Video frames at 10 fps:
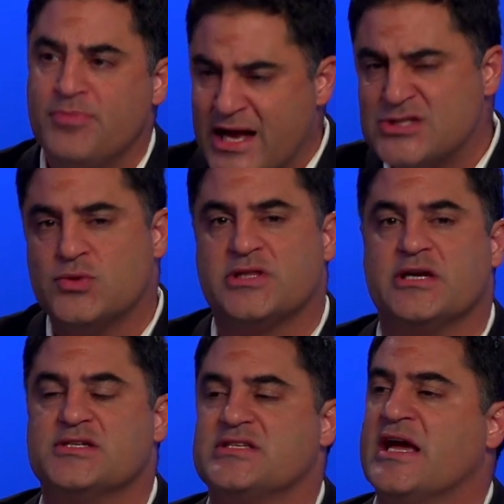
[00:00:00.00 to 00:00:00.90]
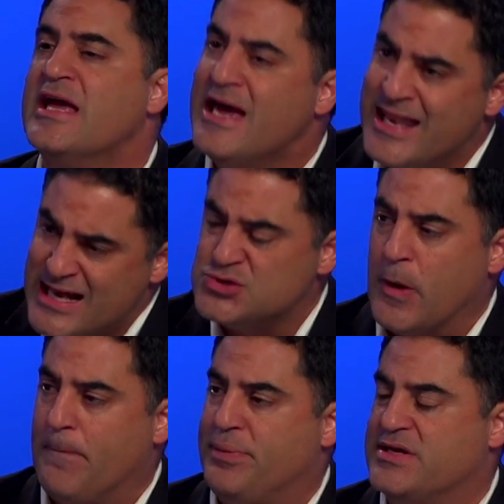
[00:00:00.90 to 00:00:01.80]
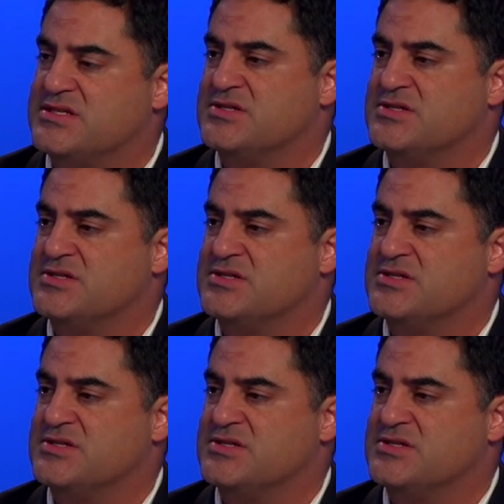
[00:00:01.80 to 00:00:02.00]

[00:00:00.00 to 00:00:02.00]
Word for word: That's what they're saying, and that's what pisses